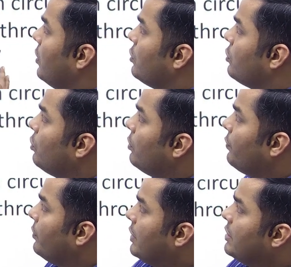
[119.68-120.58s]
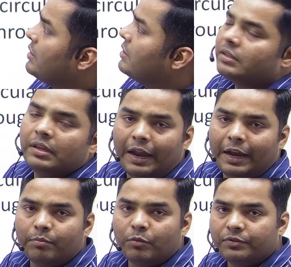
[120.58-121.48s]
So this is
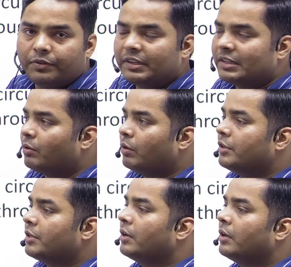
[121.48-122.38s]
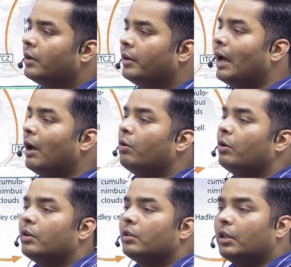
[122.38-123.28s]
atmospheric circulation. Now the